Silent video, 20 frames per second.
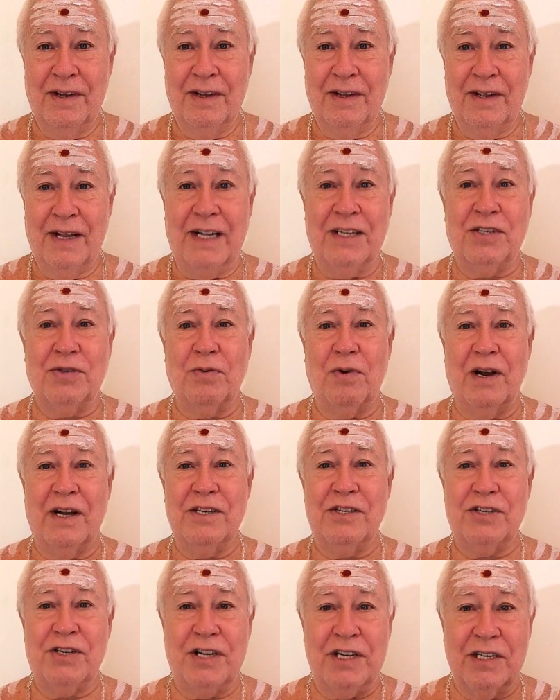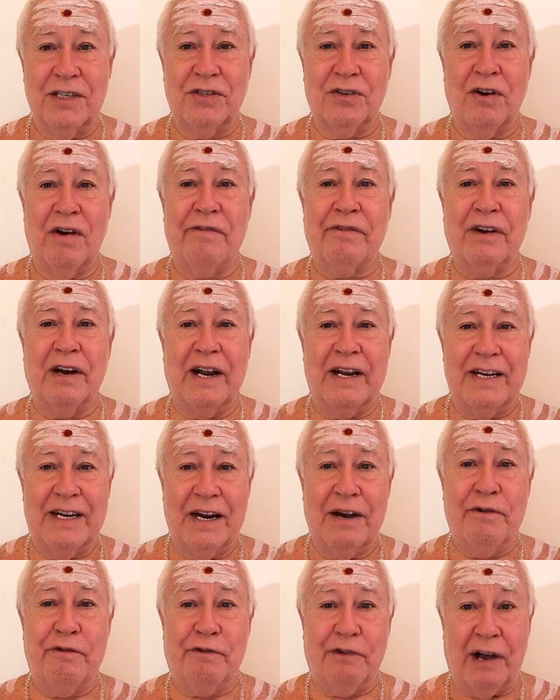That's why she is often
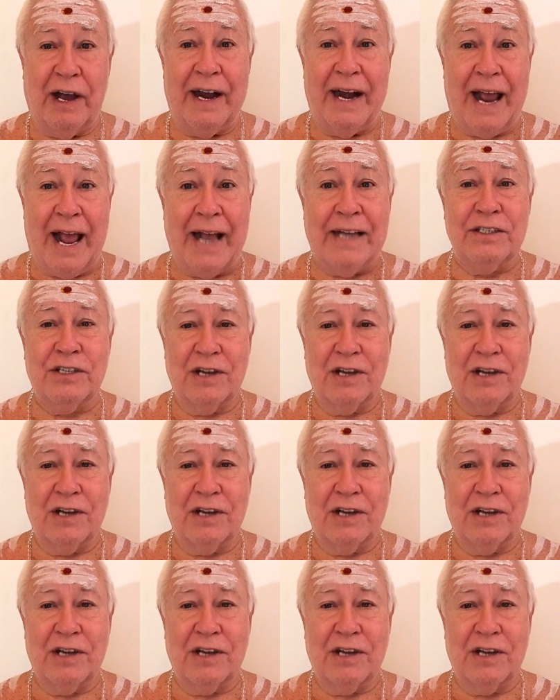identified as